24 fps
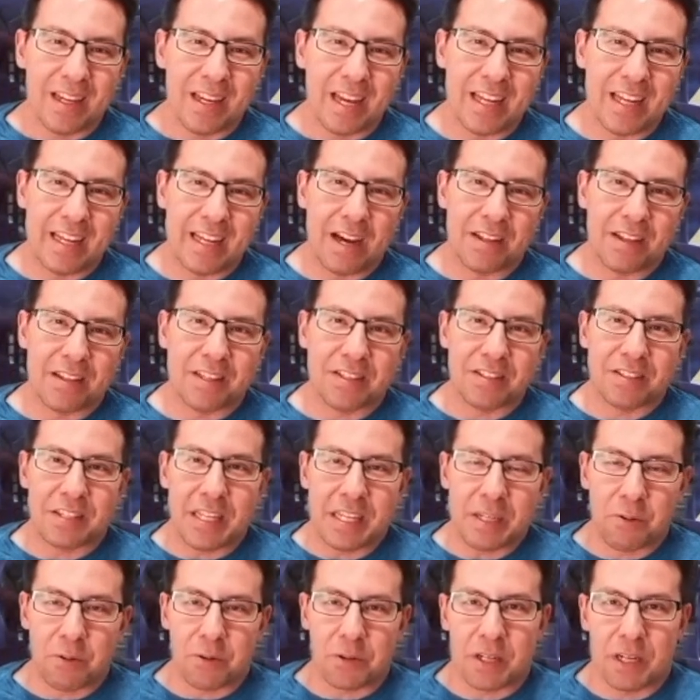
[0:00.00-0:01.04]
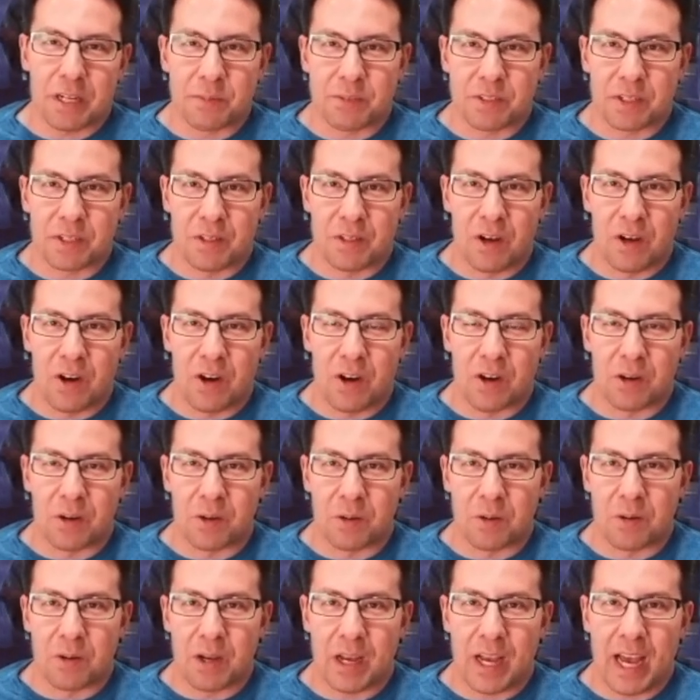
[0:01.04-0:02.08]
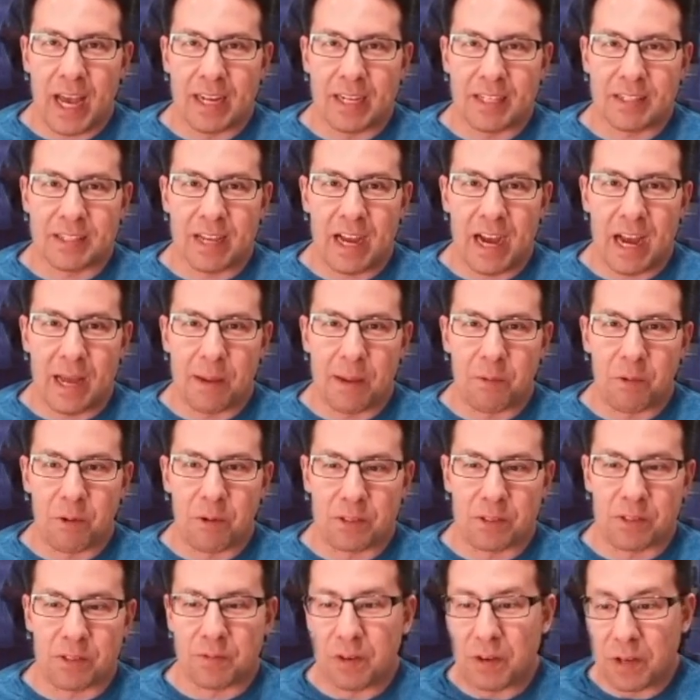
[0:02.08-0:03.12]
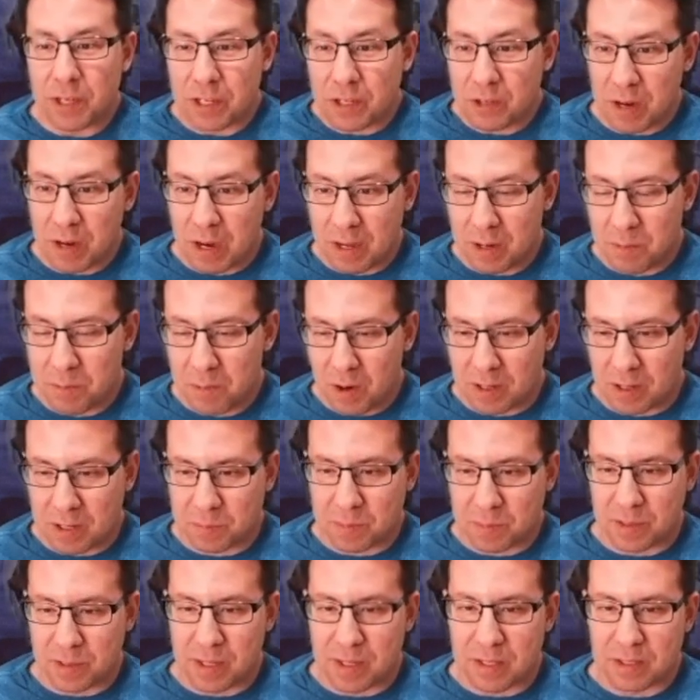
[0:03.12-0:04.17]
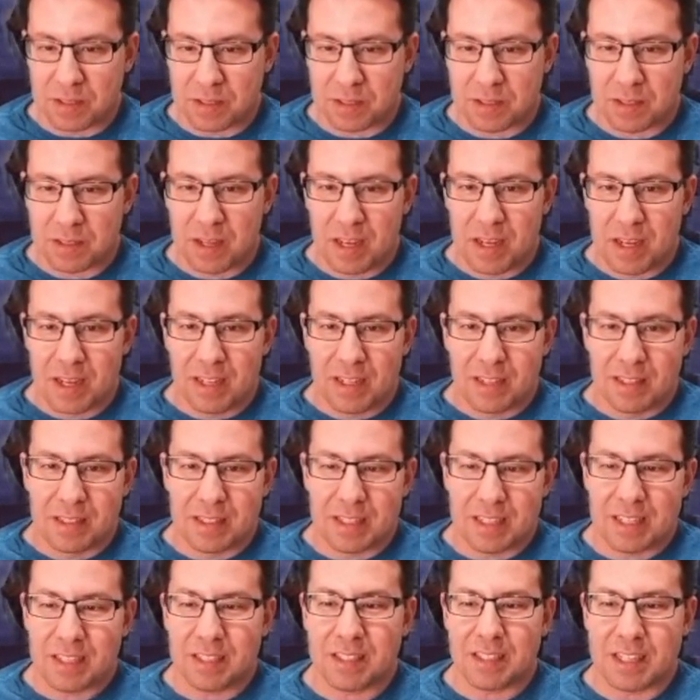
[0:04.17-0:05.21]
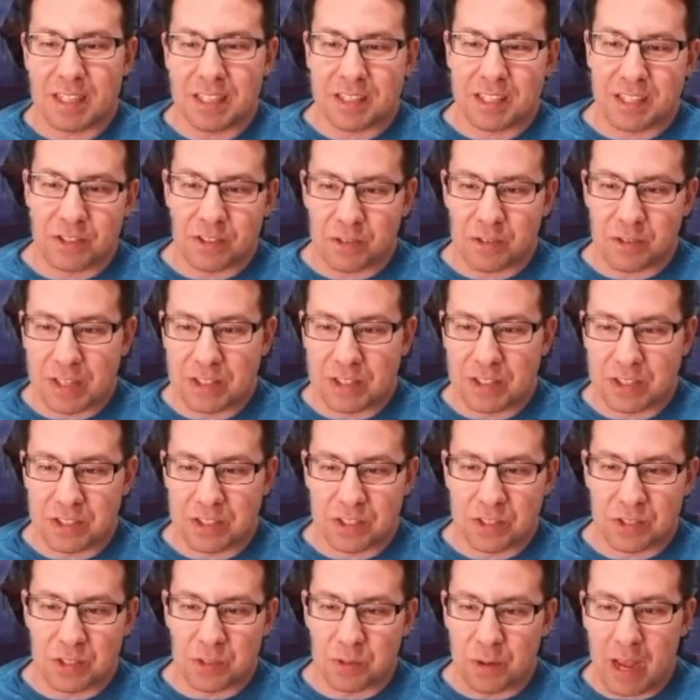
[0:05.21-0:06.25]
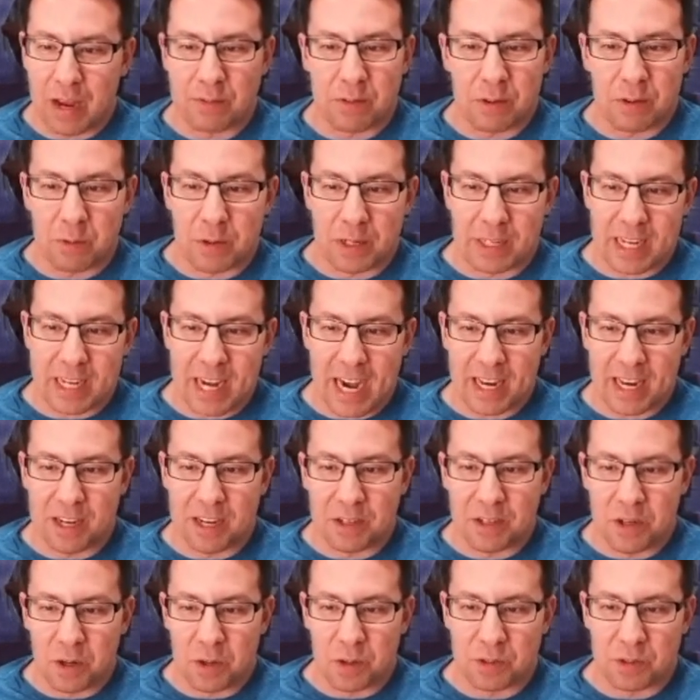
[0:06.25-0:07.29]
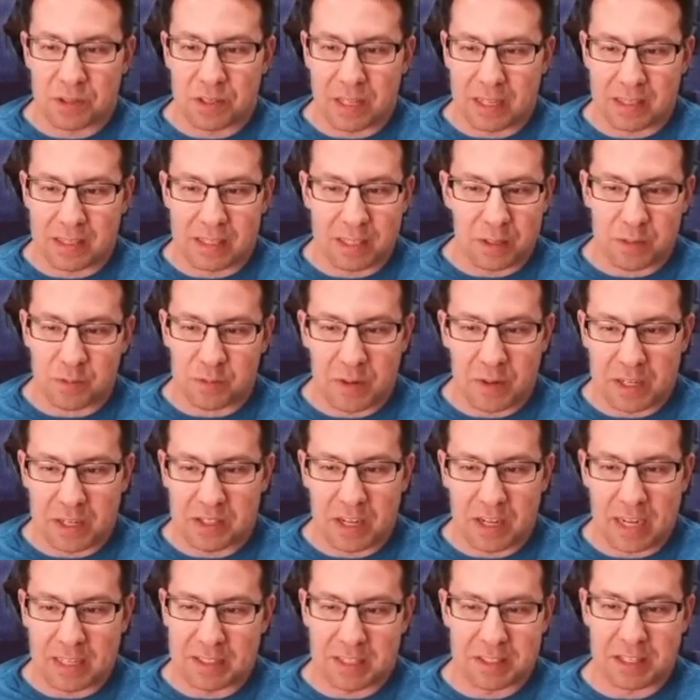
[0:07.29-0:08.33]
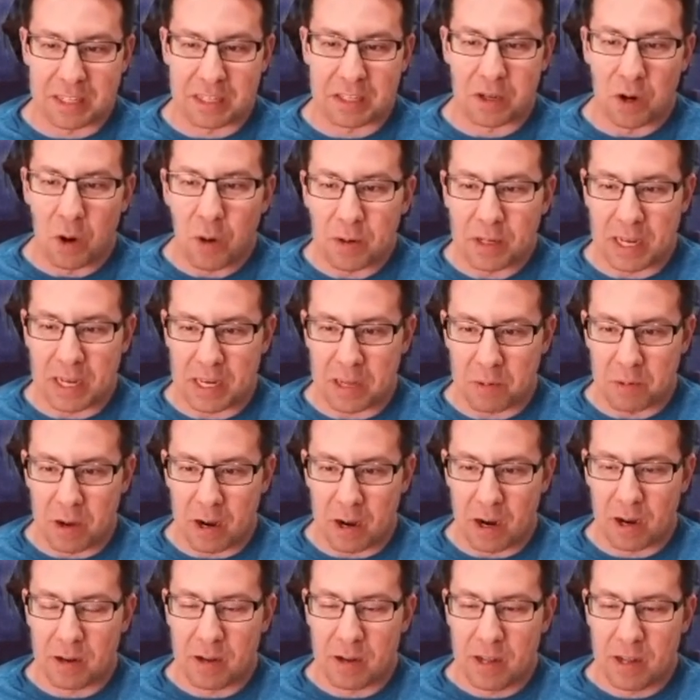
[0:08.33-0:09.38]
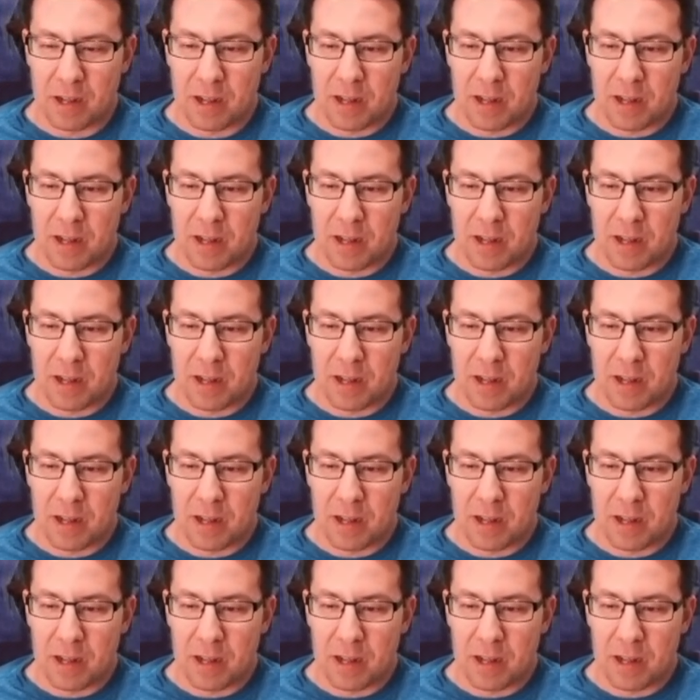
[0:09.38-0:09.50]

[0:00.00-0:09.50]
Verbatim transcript: And now this sequel comes along at a time where it's a very crowded marketplace. D C's in transition, so everyone kind of knows, like, this franchise isn't going anywhere.